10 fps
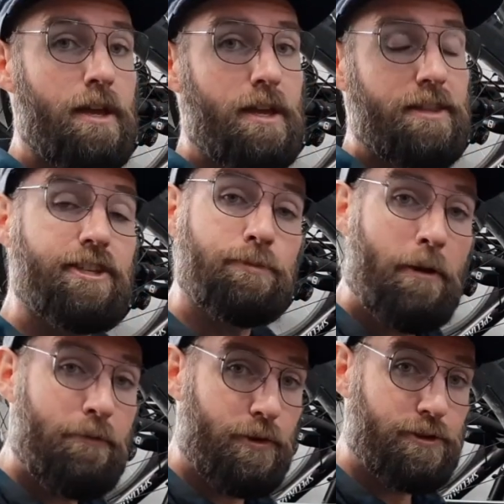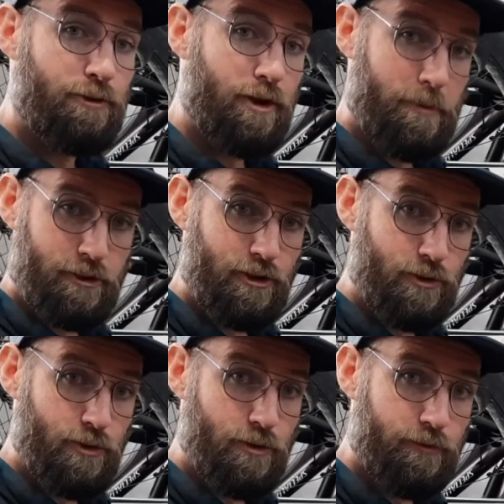this is my first Grip
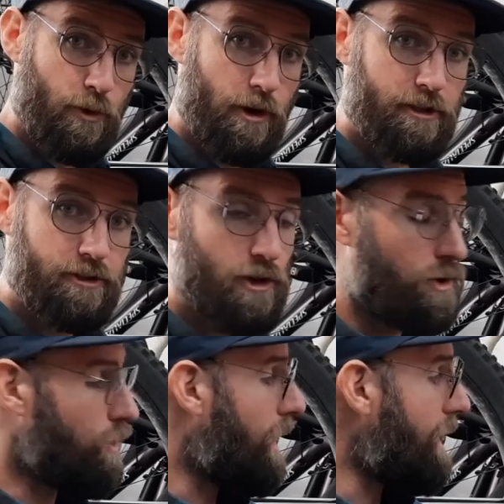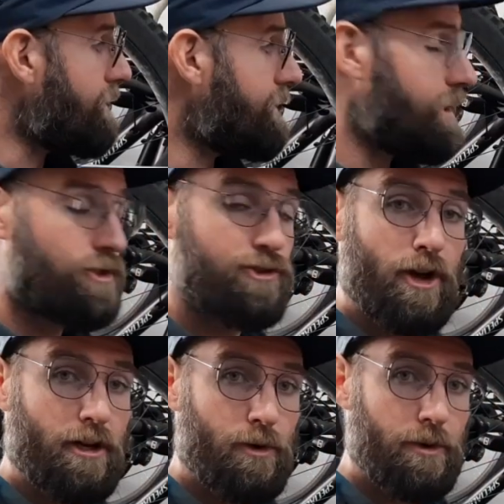2 fork, so I did
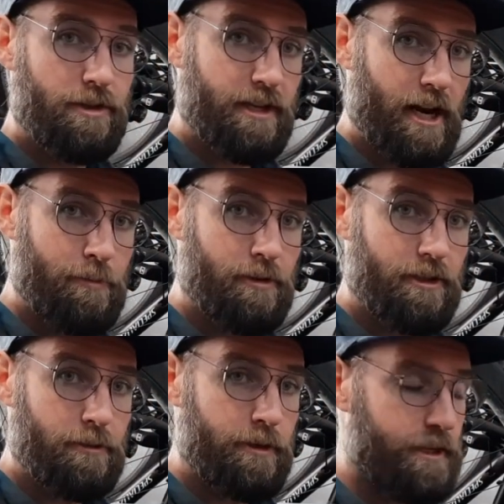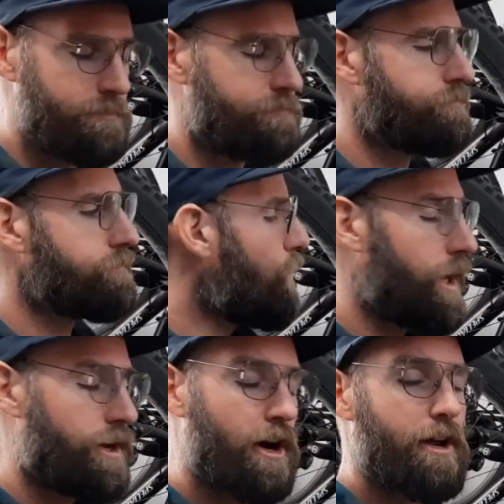struggle with setup a little bit. When
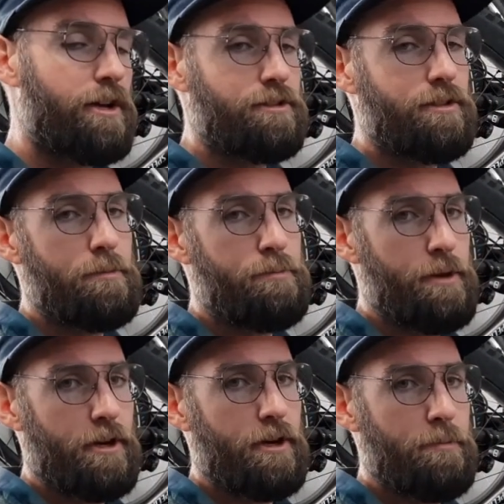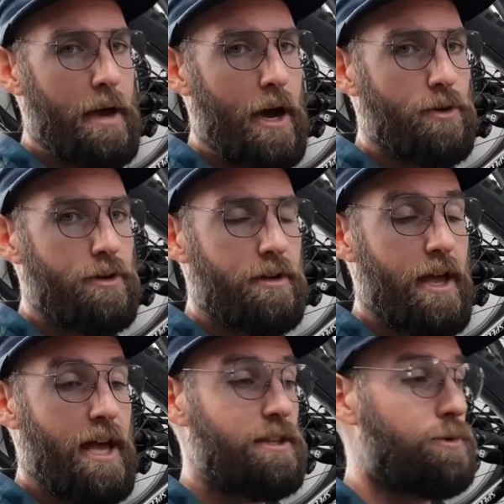I got onto the bigger mountain
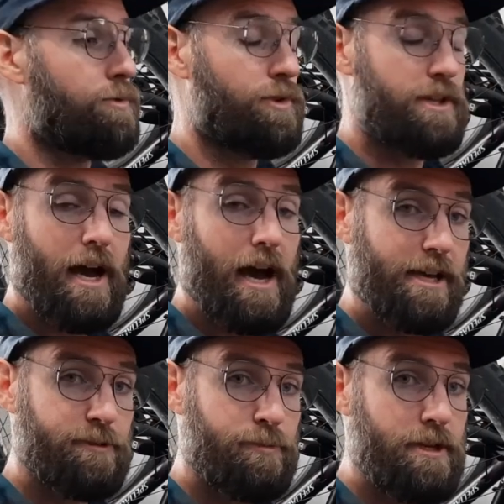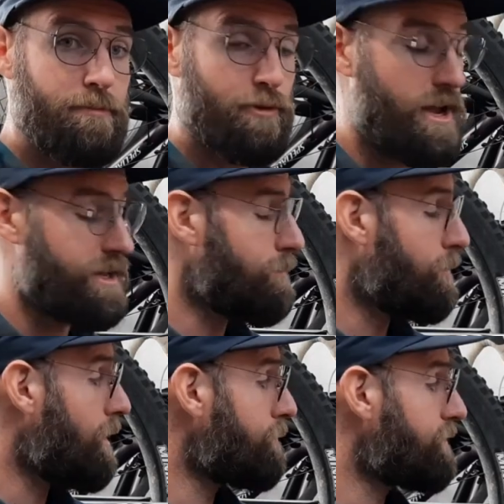and there were really high-speed braking
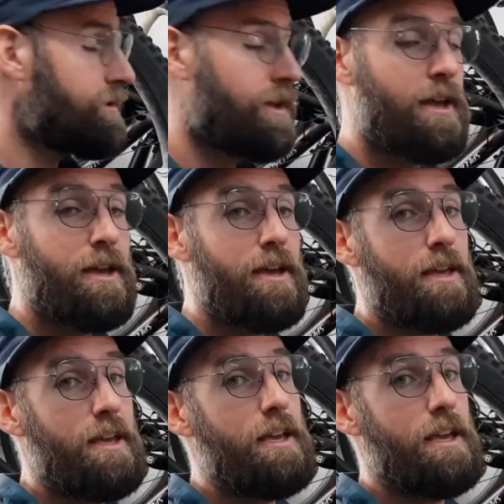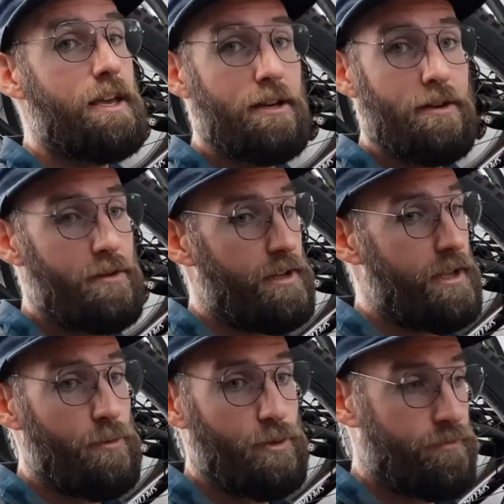bumps, it
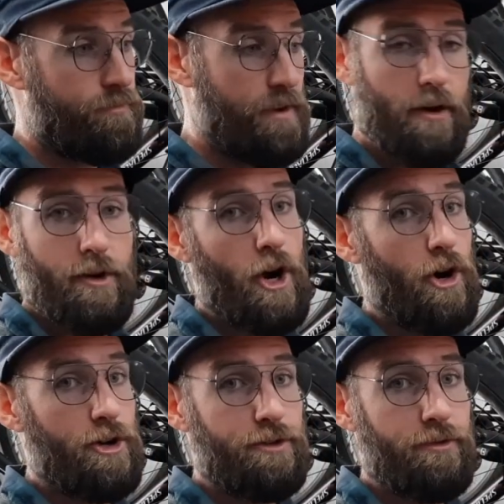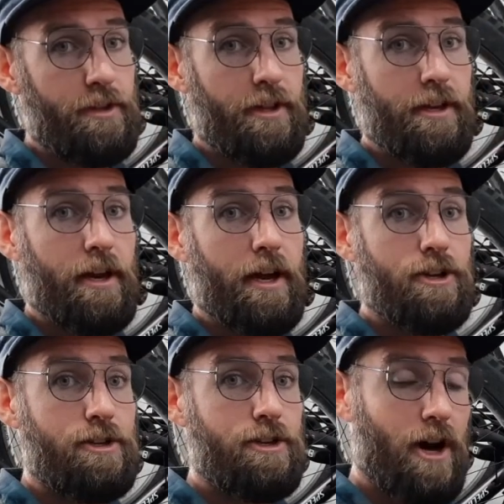was very harsh feeling. I
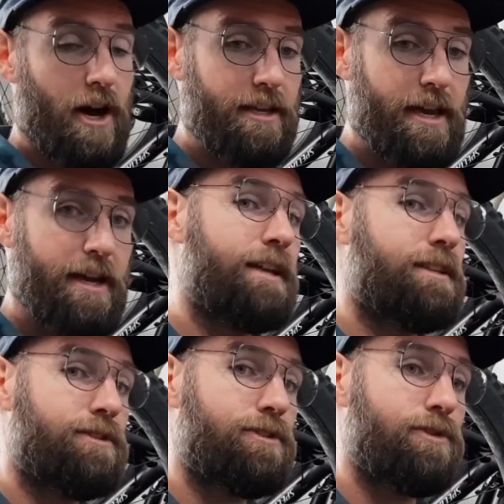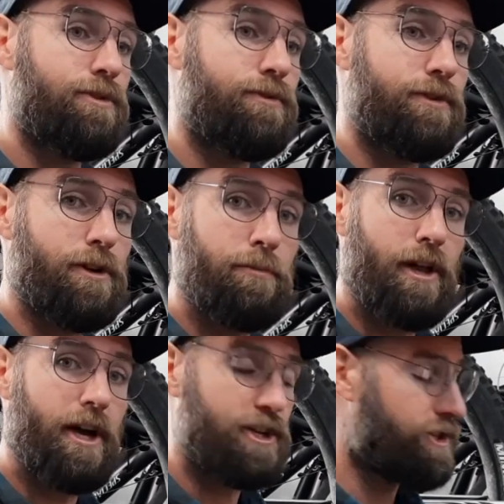could not get it to feel
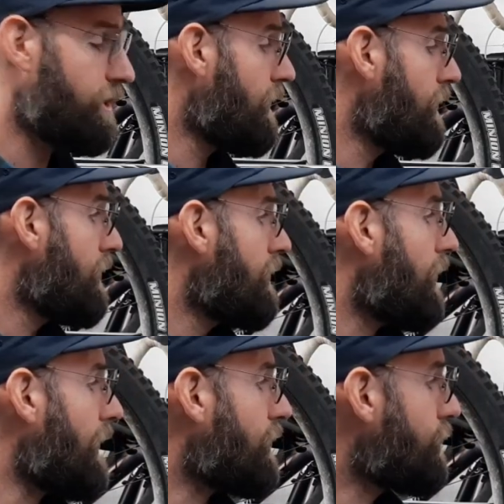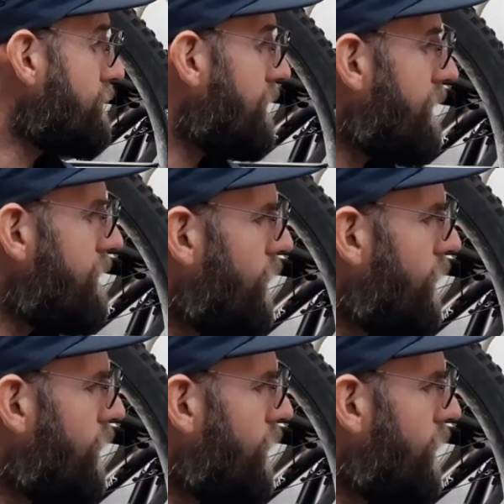plush. I